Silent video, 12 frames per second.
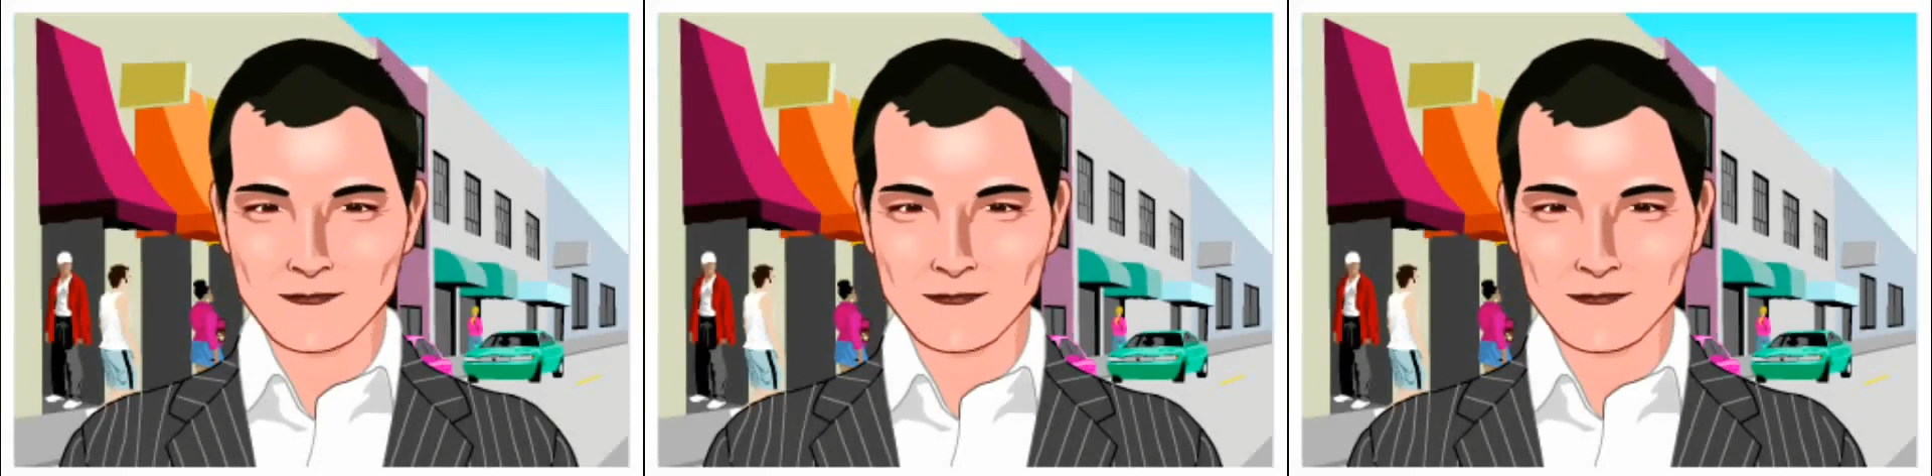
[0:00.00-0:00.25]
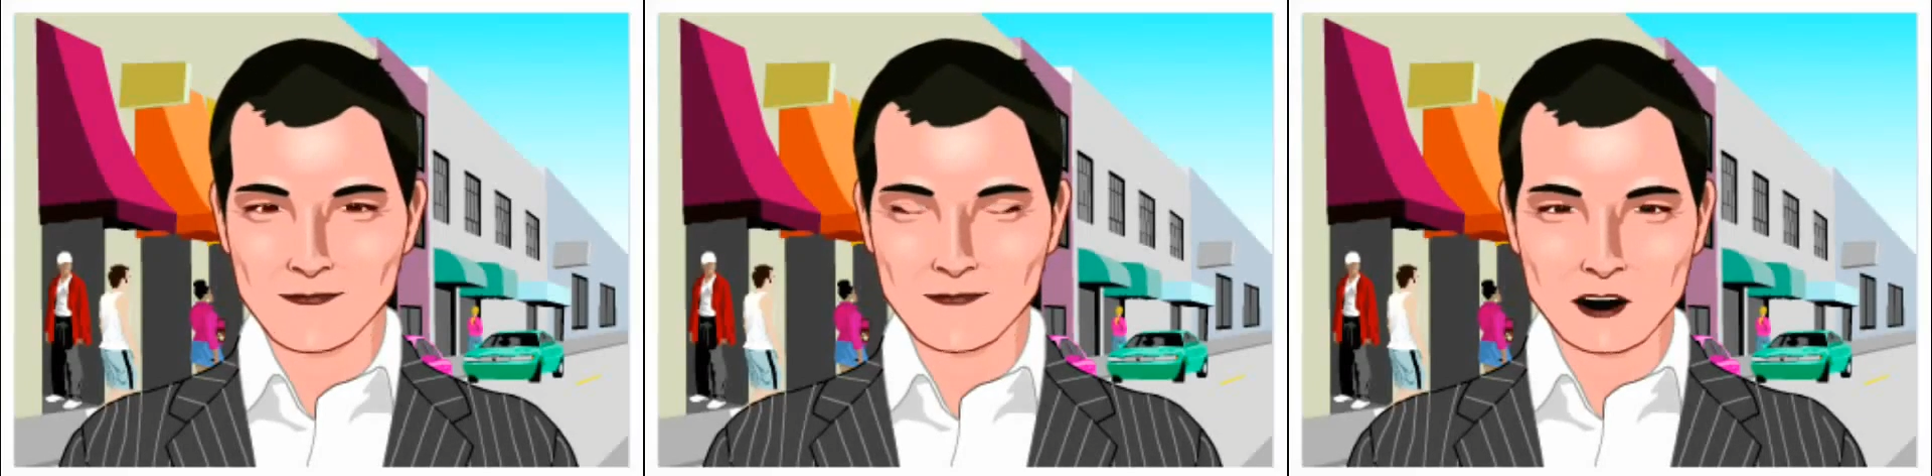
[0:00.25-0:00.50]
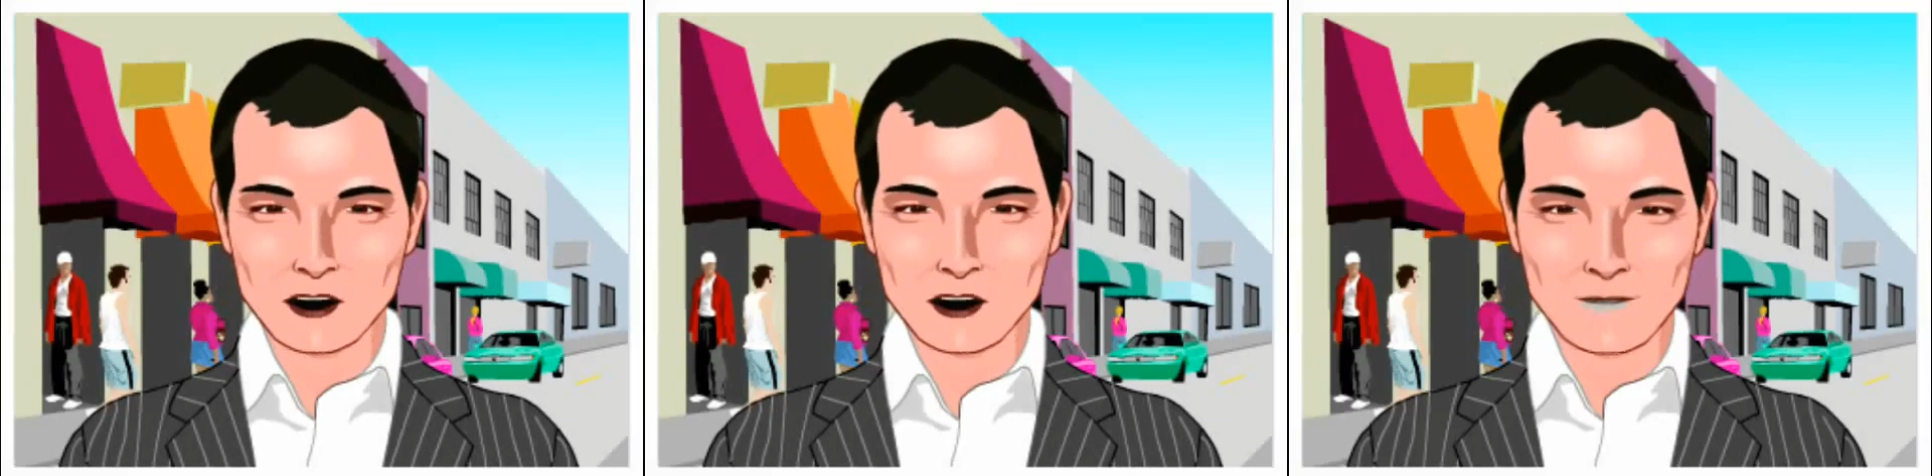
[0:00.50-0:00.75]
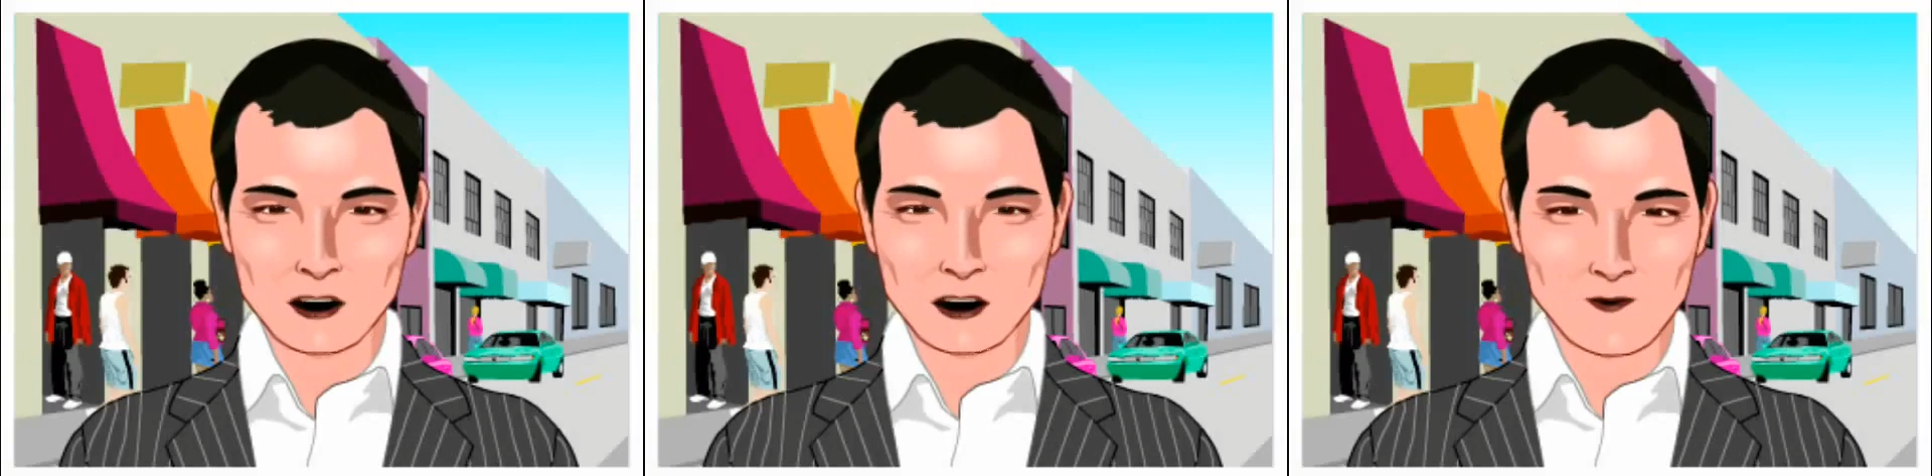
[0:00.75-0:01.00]
Move the
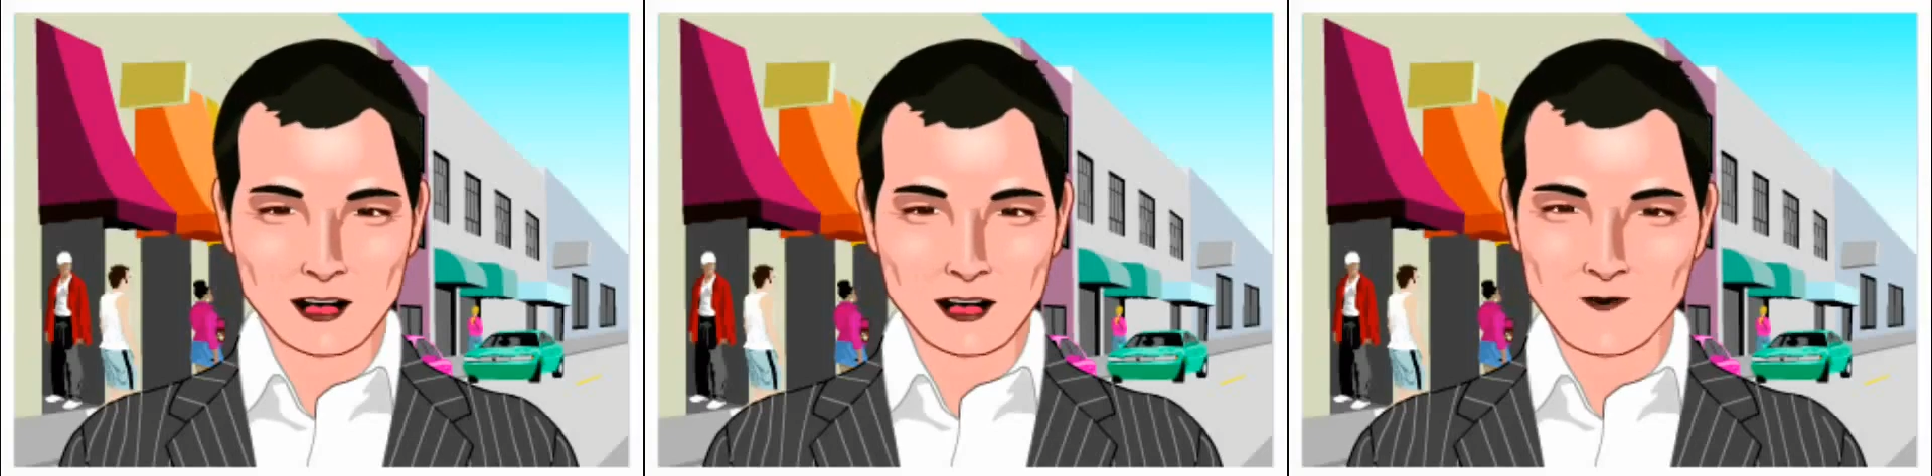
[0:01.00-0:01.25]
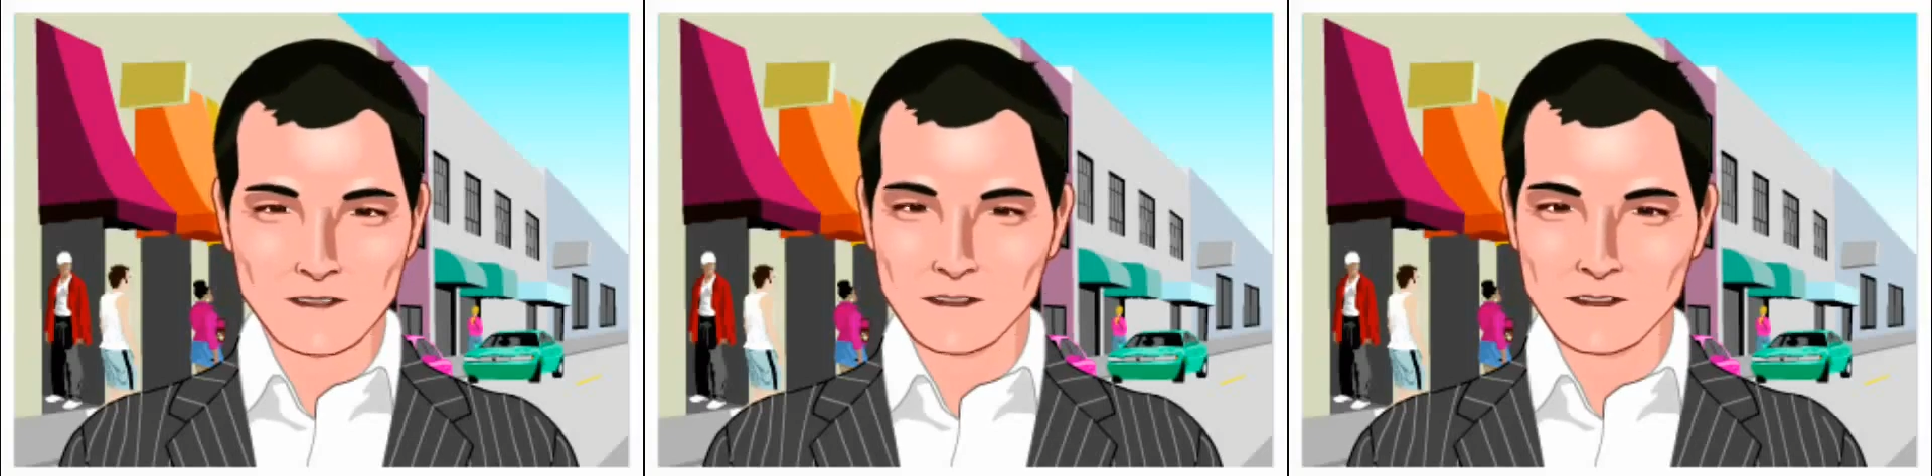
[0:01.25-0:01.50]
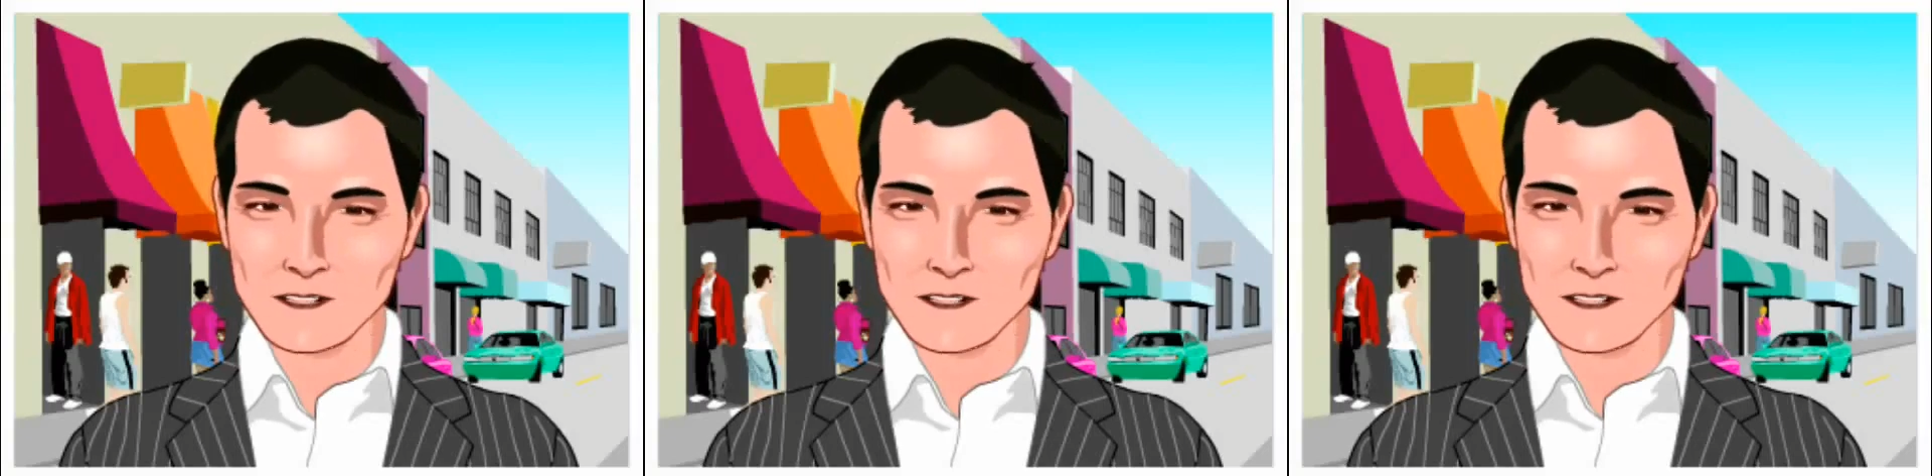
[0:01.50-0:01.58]
car carefully